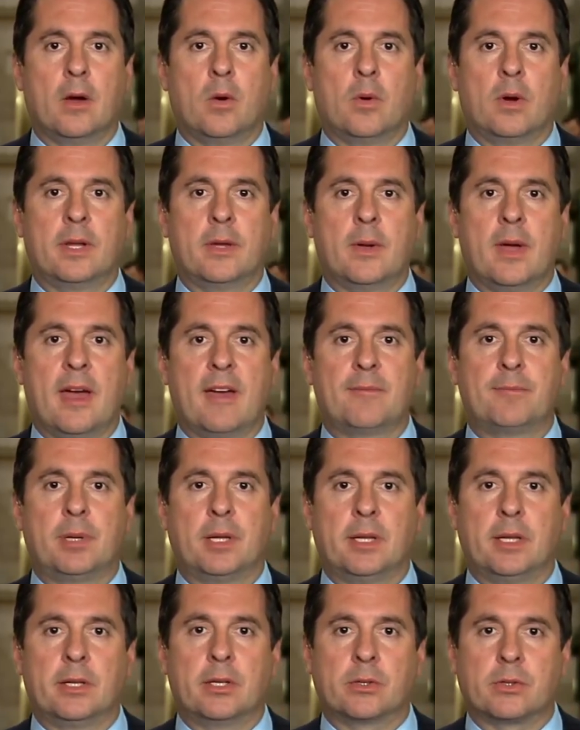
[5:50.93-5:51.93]
where you have
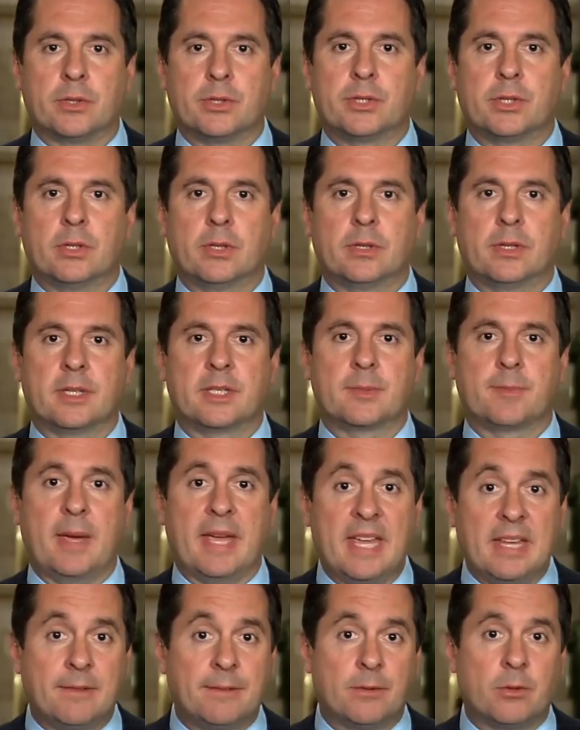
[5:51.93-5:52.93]
political dirt that's
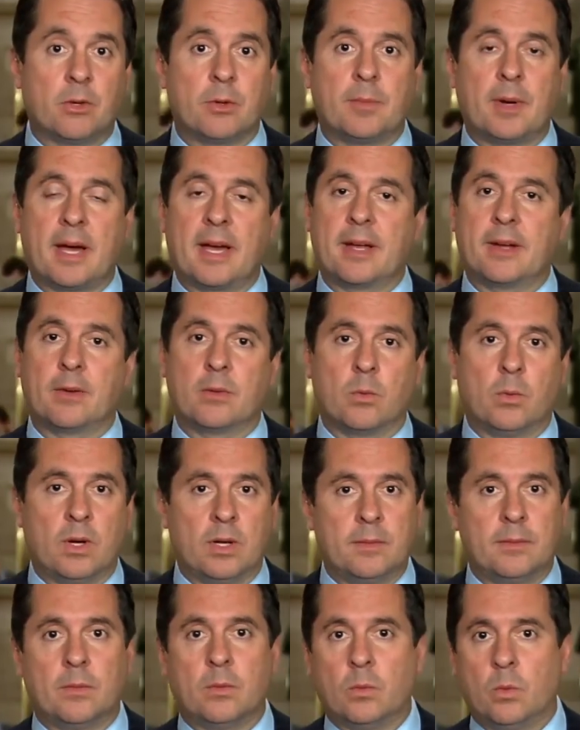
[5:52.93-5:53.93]
paid for by
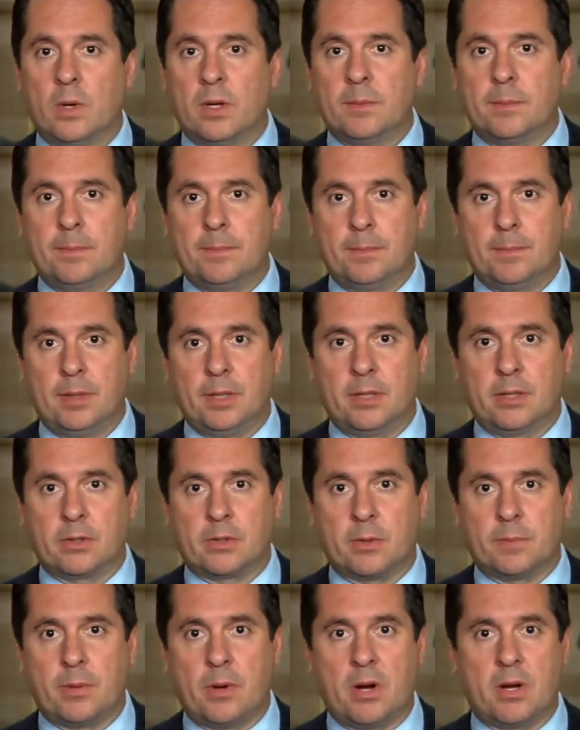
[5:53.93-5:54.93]
one
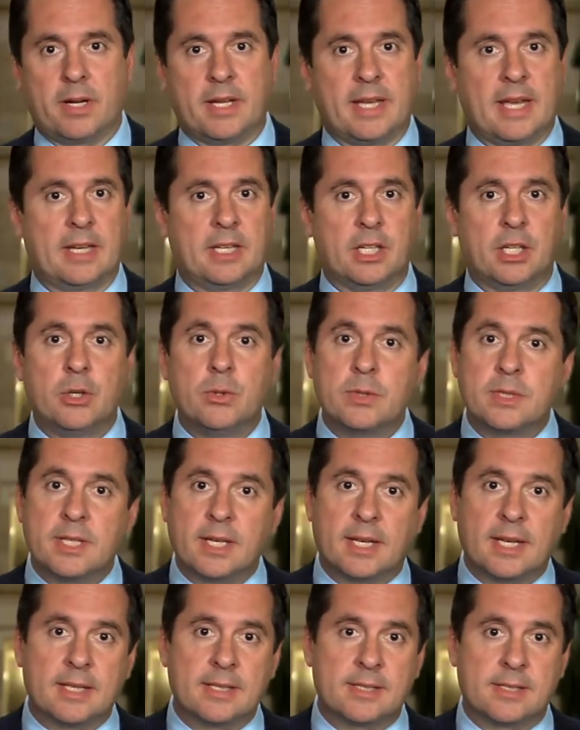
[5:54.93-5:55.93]
political party and used
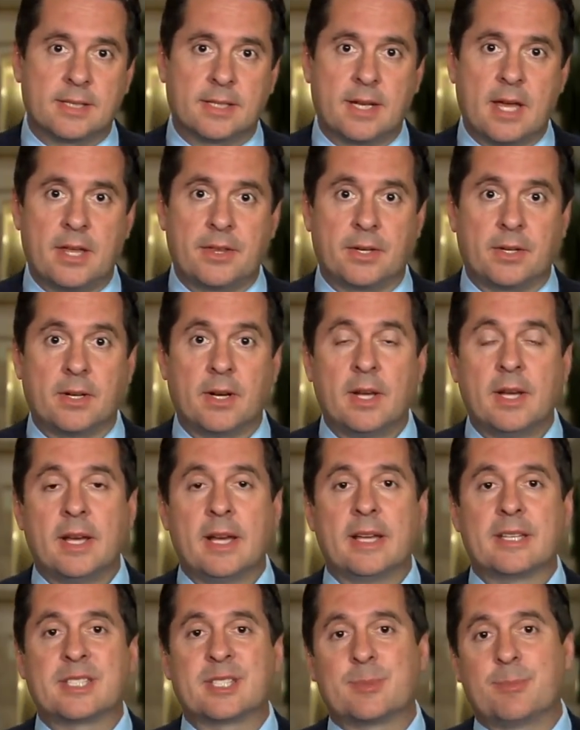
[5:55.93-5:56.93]
against another,
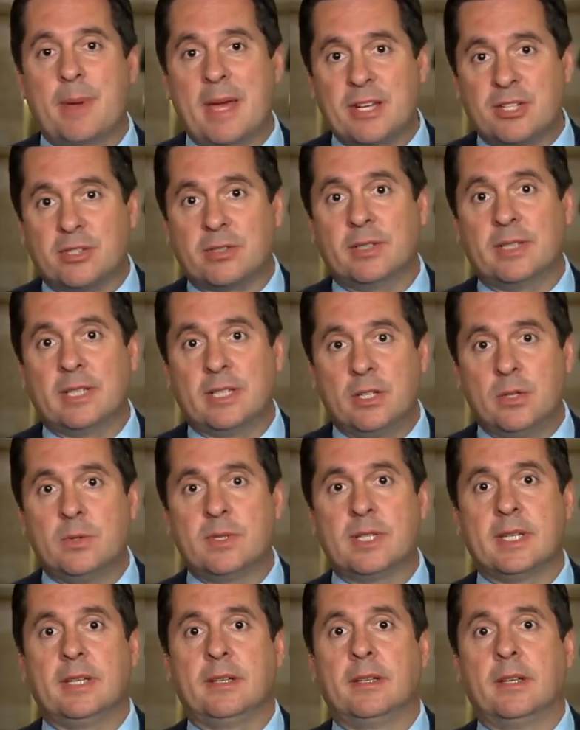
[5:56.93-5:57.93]
especially
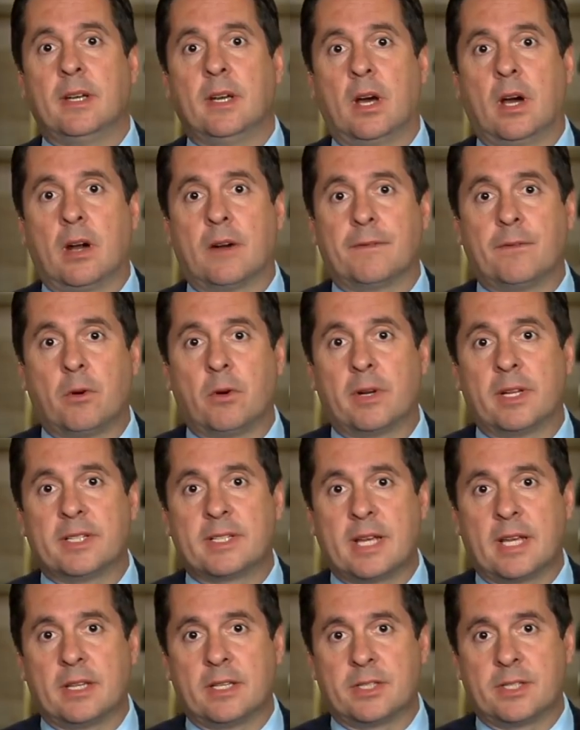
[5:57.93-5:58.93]
using our foreign
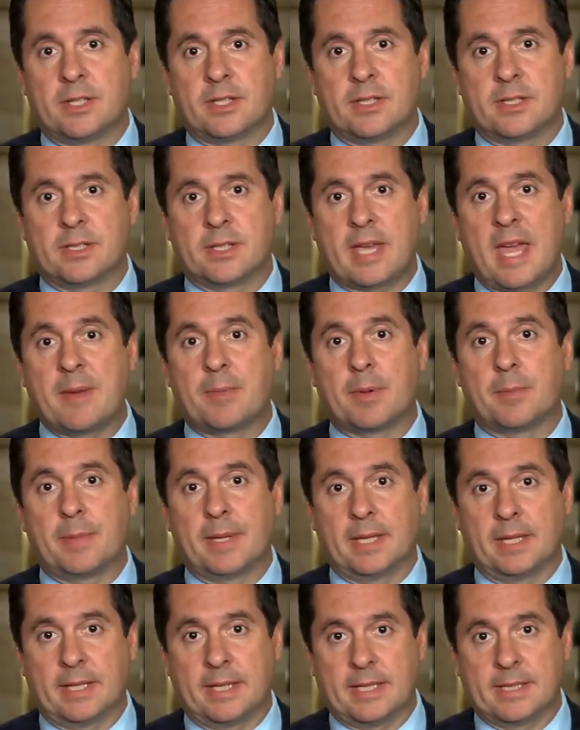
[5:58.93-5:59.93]
intelligence
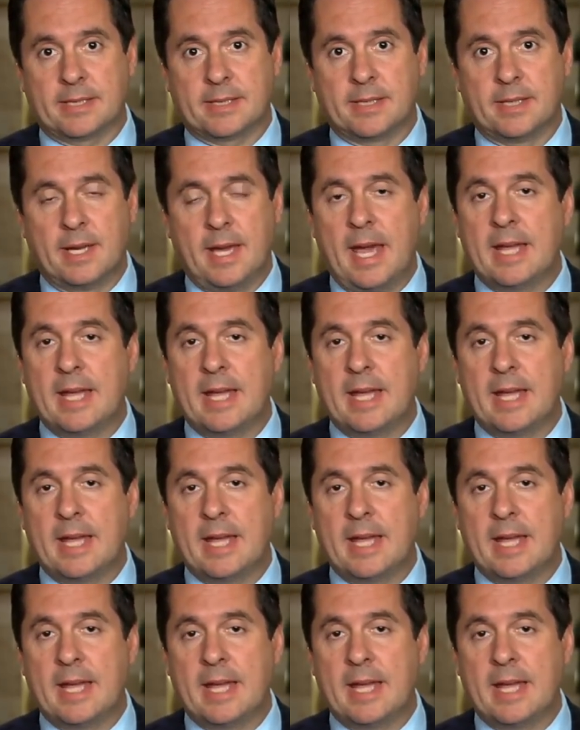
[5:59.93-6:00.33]
capabilities.